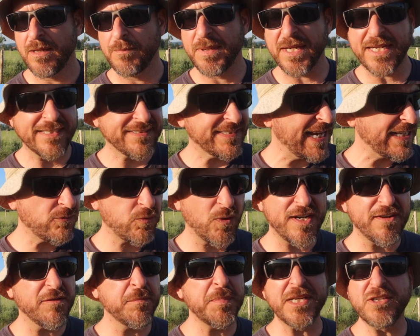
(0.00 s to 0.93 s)
Because that's
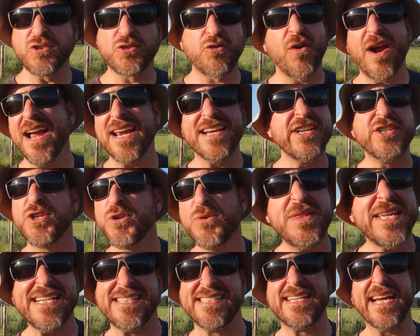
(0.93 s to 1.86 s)
what everybody's trying to
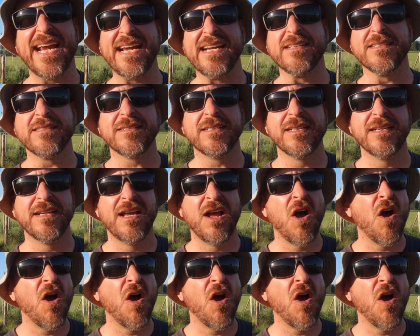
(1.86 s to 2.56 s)
do these days.